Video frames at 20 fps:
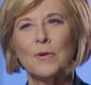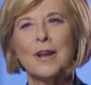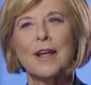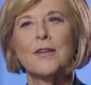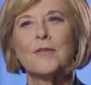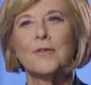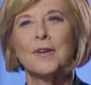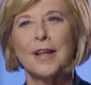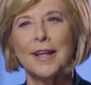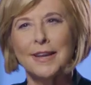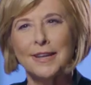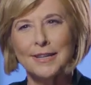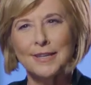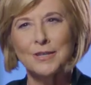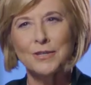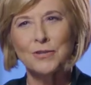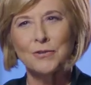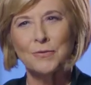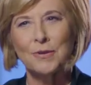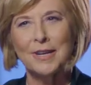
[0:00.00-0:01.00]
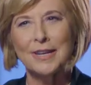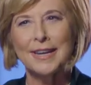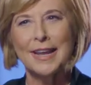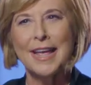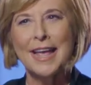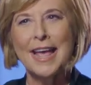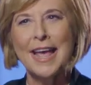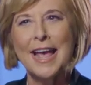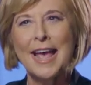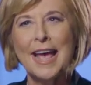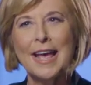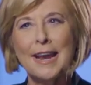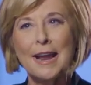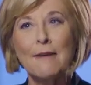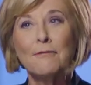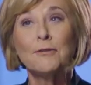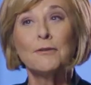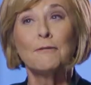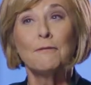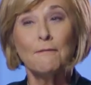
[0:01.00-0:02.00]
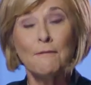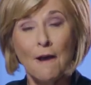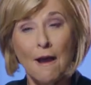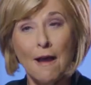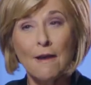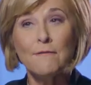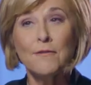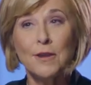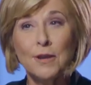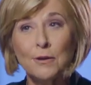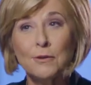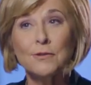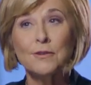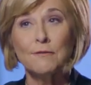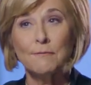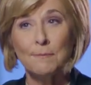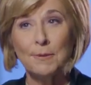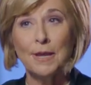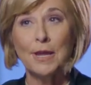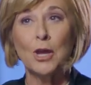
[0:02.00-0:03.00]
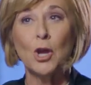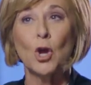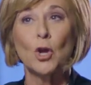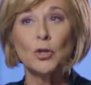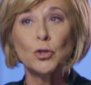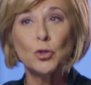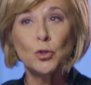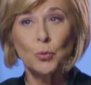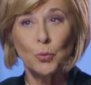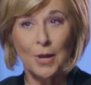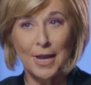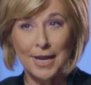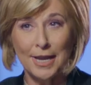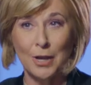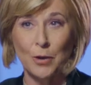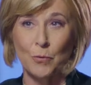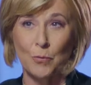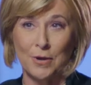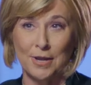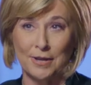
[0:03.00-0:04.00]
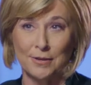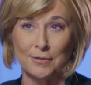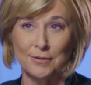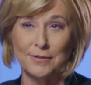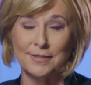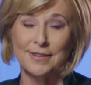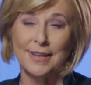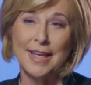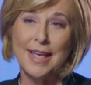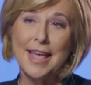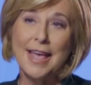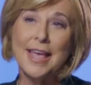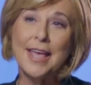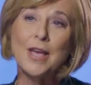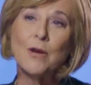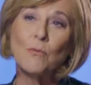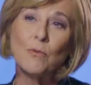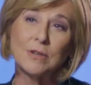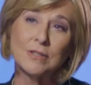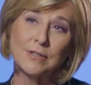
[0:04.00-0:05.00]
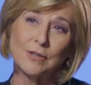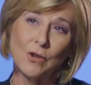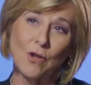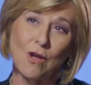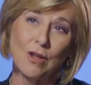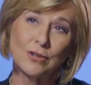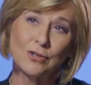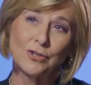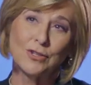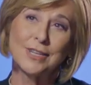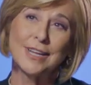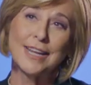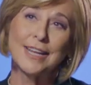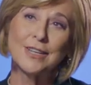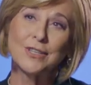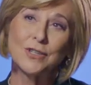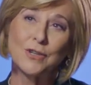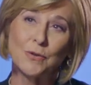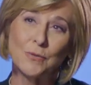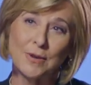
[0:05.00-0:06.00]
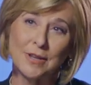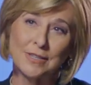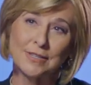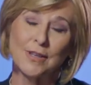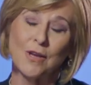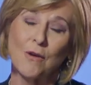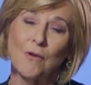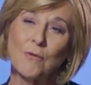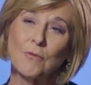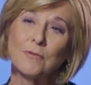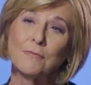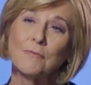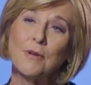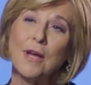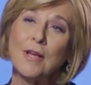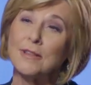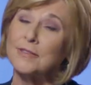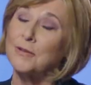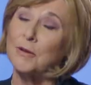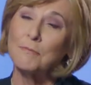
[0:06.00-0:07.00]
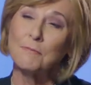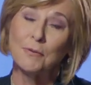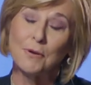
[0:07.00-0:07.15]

100 Huntley Street. And after 5 years of being on training wheels, yeah, it was launched into its own